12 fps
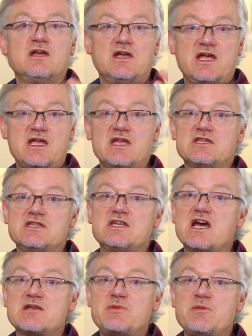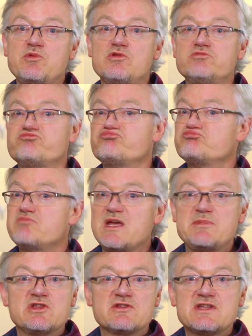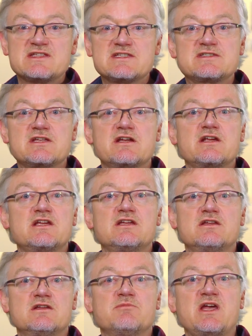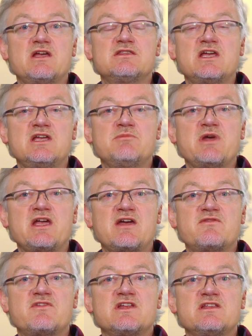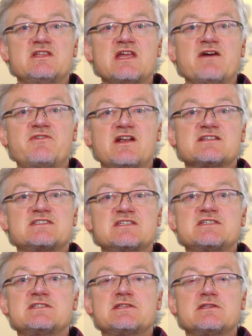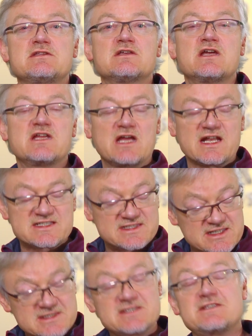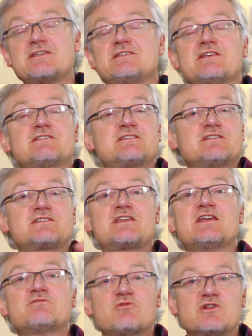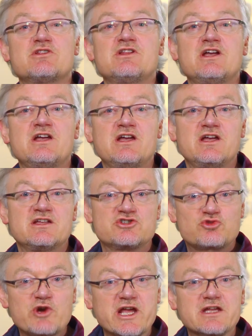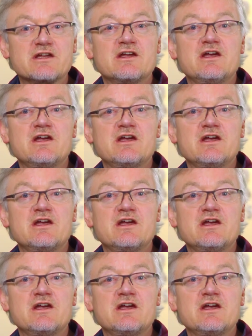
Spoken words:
Again, in young people, maybe not necessary, they may have enough elasticity that the skin will shrink.